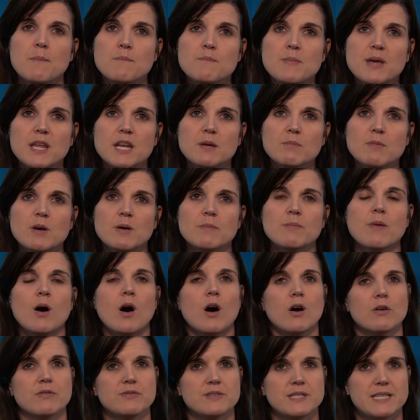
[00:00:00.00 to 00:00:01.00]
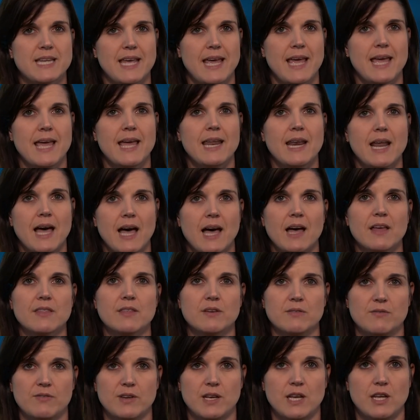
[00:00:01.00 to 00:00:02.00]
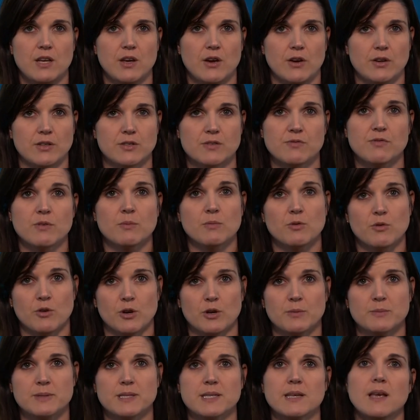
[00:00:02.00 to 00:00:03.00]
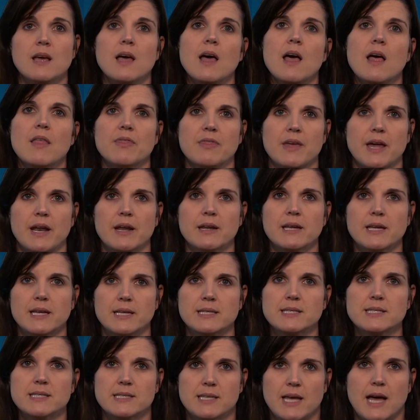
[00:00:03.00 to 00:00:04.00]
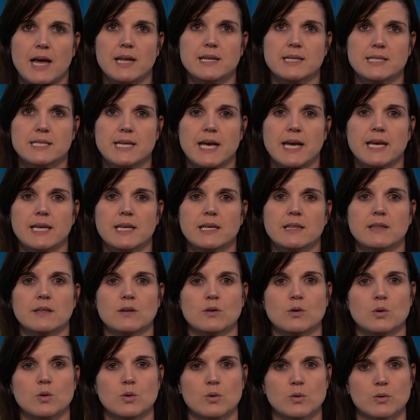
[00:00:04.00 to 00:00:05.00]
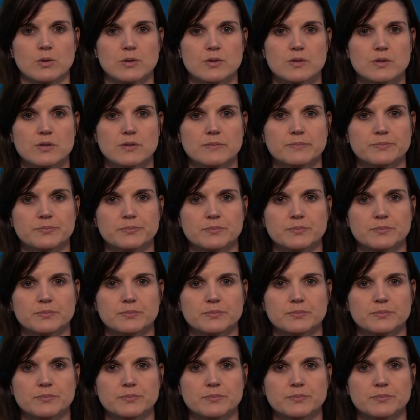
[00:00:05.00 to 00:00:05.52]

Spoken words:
minimum of 10 other videos from groups that had undertaken the course.